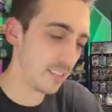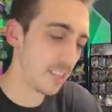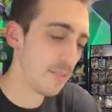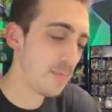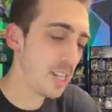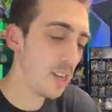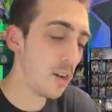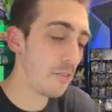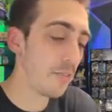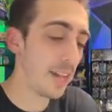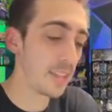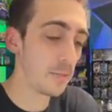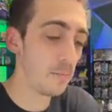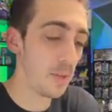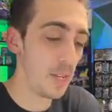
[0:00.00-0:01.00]
Let me know if
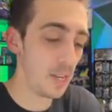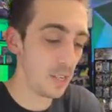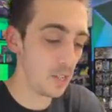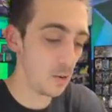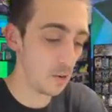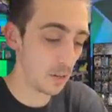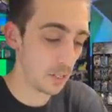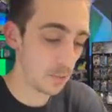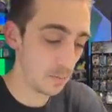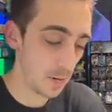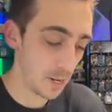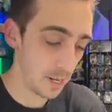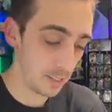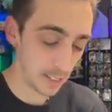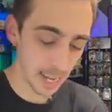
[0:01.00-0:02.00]
that's been your
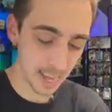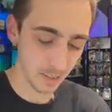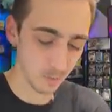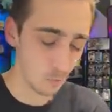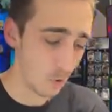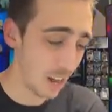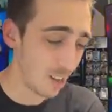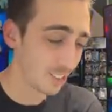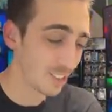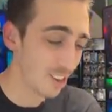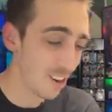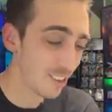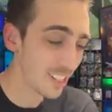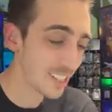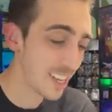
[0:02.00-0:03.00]
experience as well.
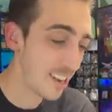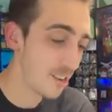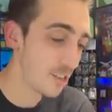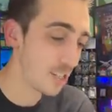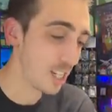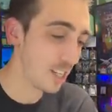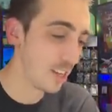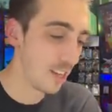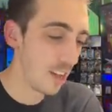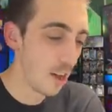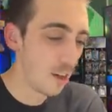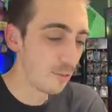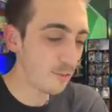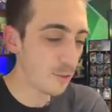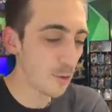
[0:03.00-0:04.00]
Darkness Energy,
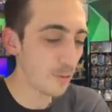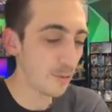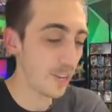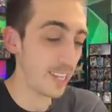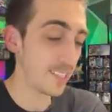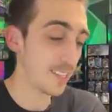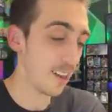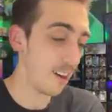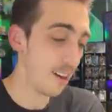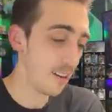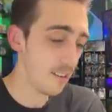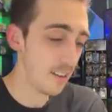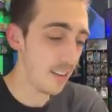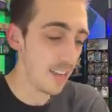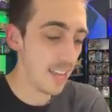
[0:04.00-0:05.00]
Full Face
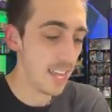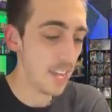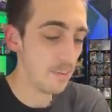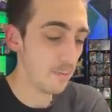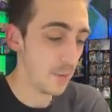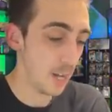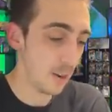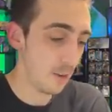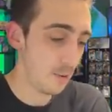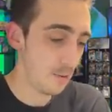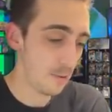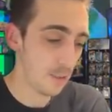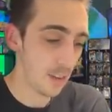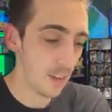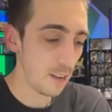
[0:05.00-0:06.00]
Guard, Hypno,
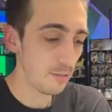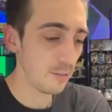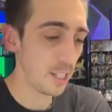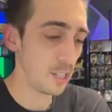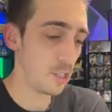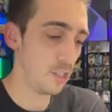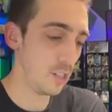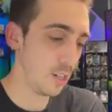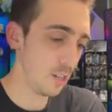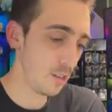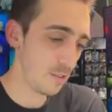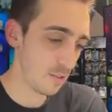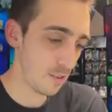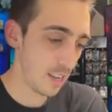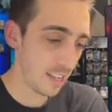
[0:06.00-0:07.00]

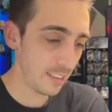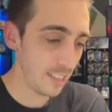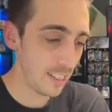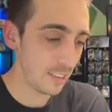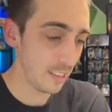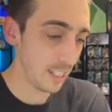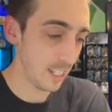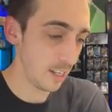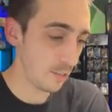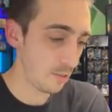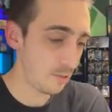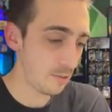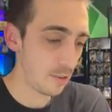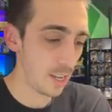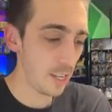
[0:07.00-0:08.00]
Fletchinder, Litleo,
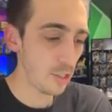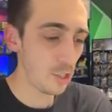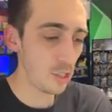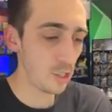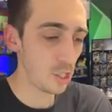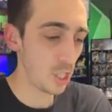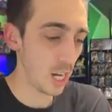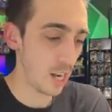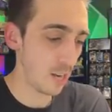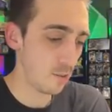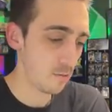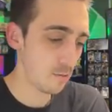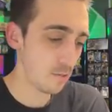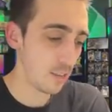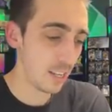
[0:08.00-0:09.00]

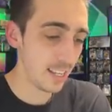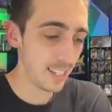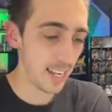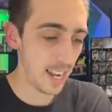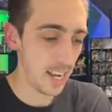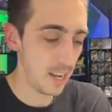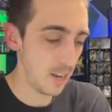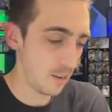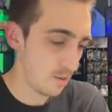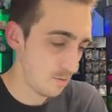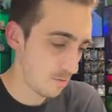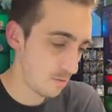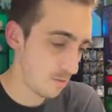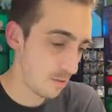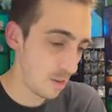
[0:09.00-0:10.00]
Chinchou,
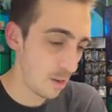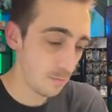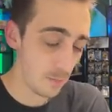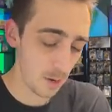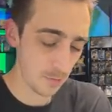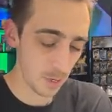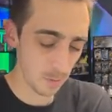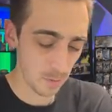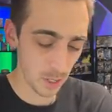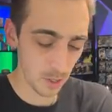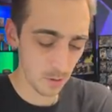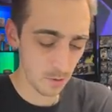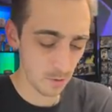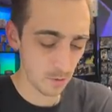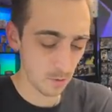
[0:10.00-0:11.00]
Dino,
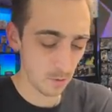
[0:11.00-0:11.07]
Pumpkaboo,